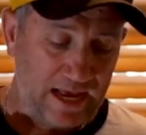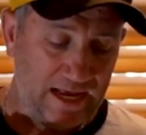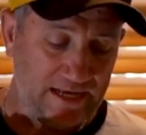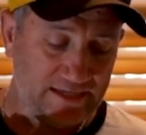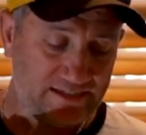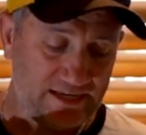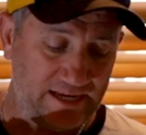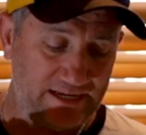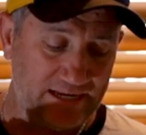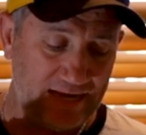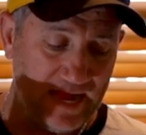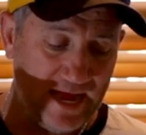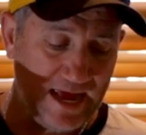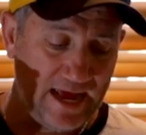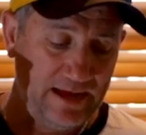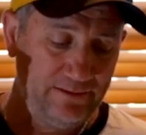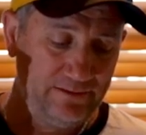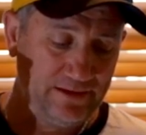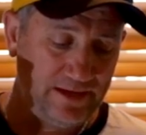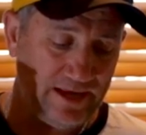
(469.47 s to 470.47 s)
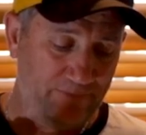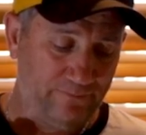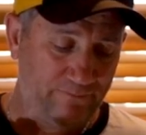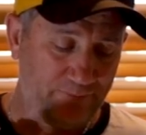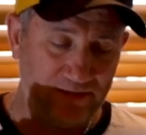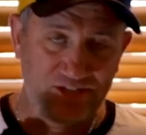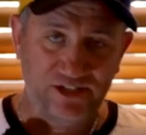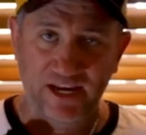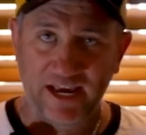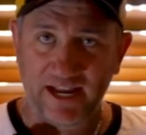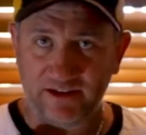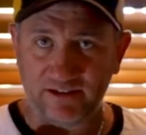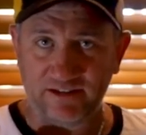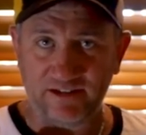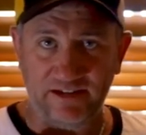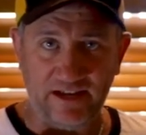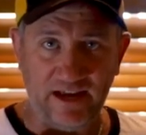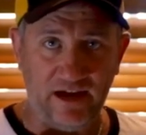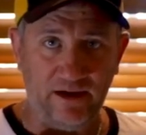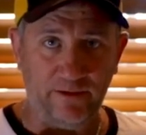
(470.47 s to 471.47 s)
I said, big shout out
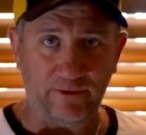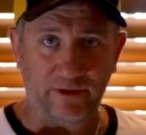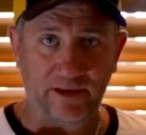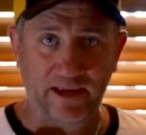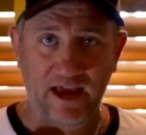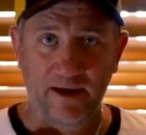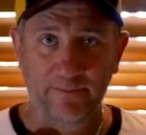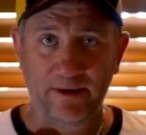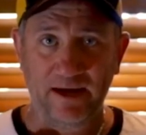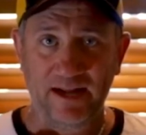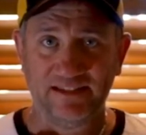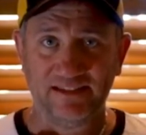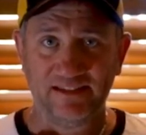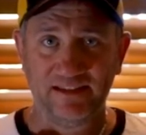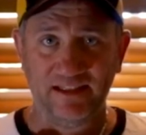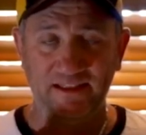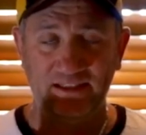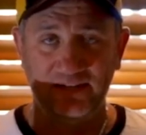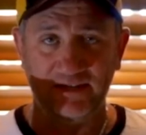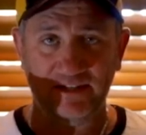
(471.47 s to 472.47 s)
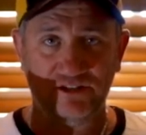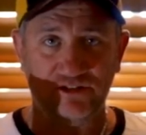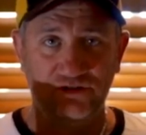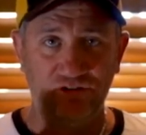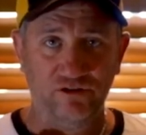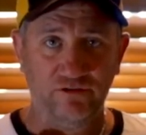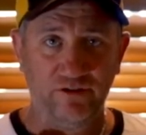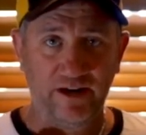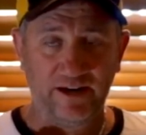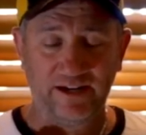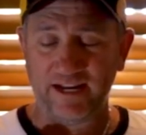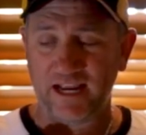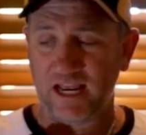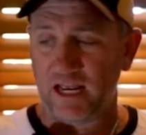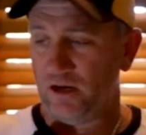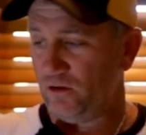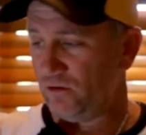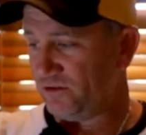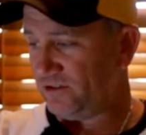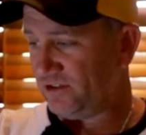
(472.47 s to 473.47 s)
to Darwin Carmats. The Touareg
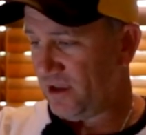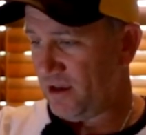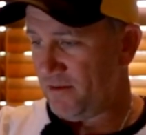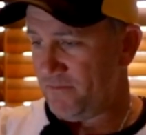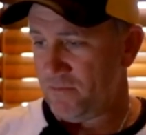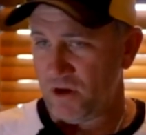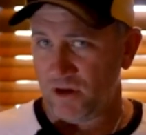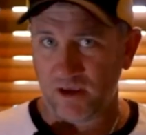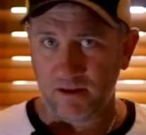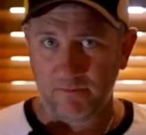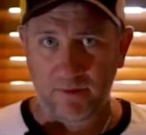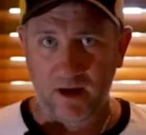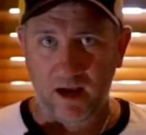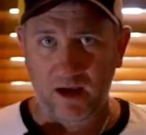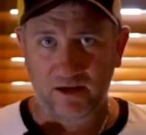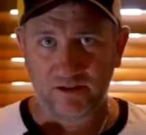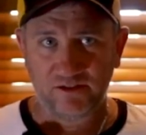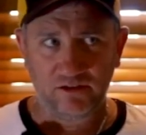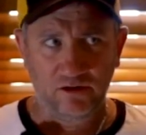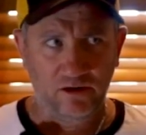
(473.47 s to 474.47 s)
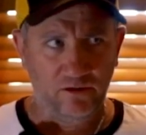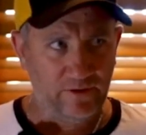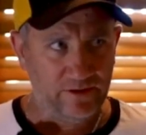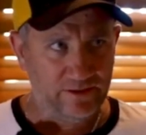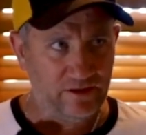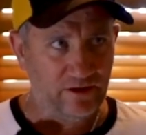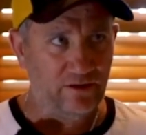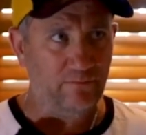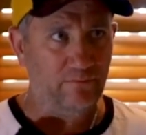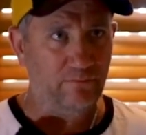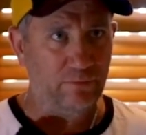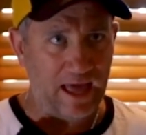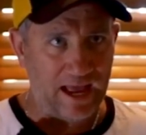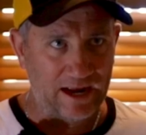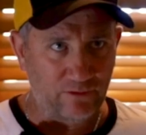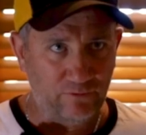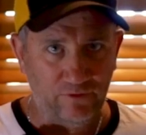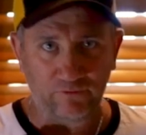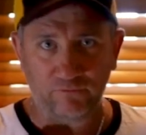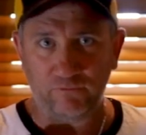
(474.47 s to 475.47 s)
now looks $1 million. I went the
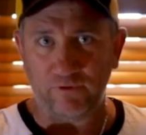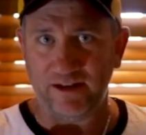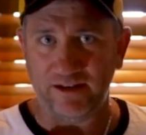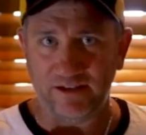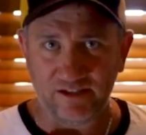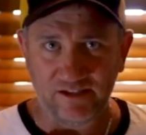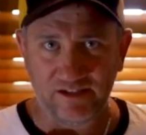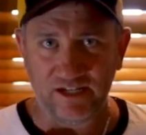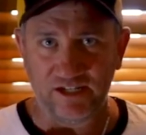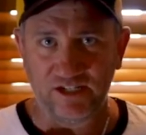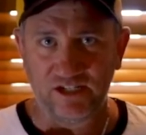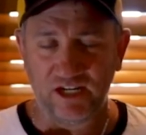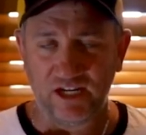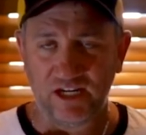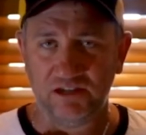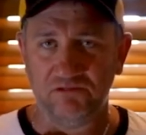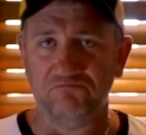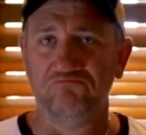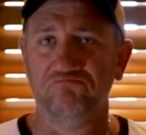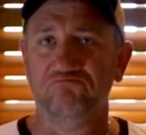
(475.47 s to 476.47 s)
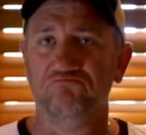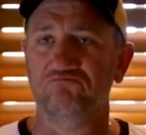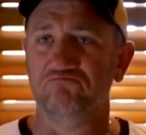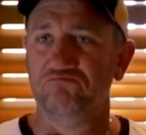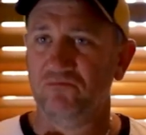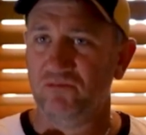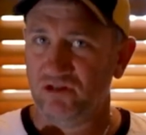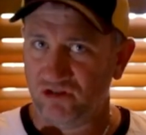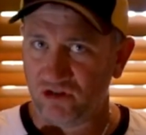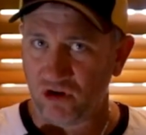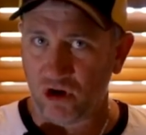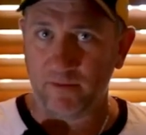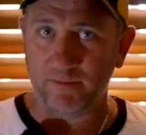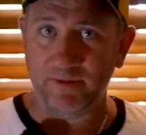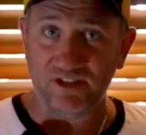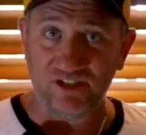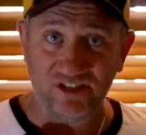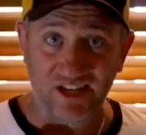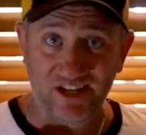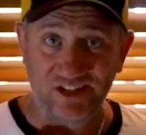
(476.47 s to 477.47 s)
black with red stitching,
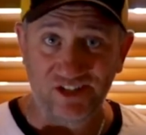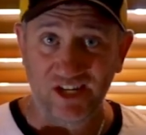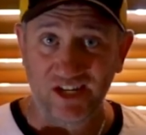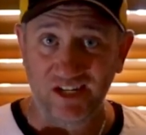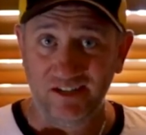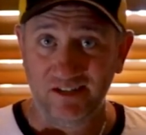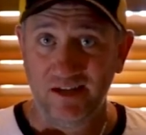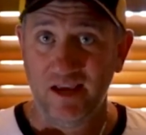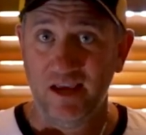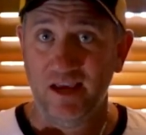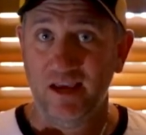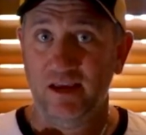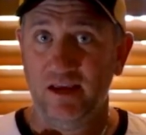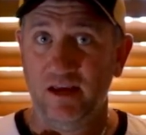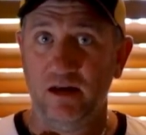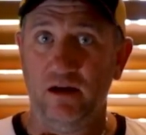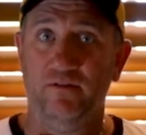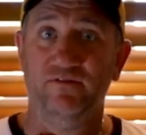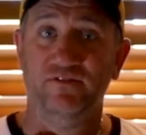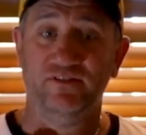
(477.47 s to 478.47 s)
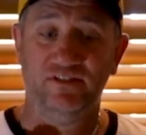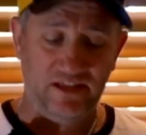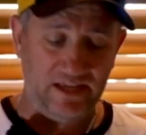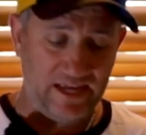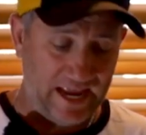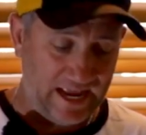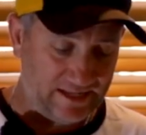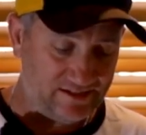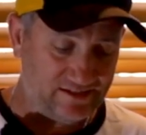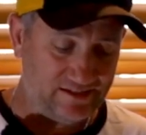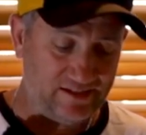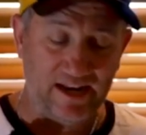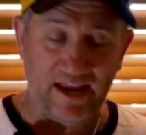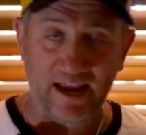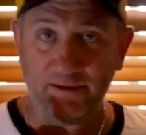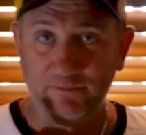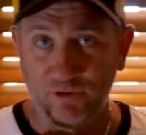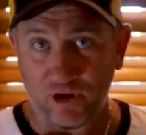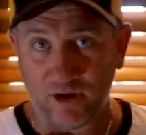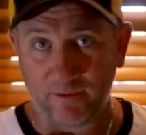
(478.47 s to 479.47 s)
diamond stitching, obviously hence the
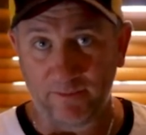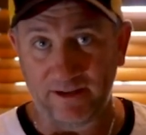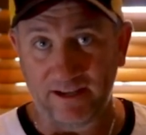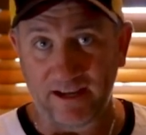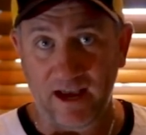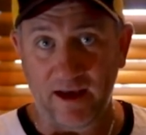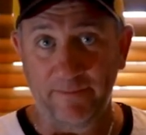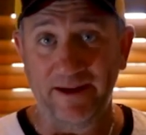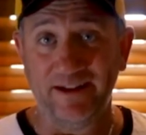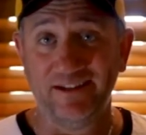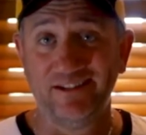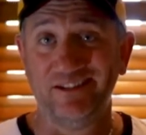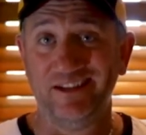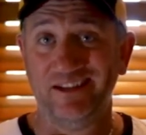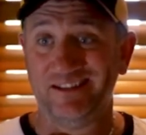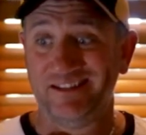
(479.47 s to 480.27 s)
name Diamond Carmats.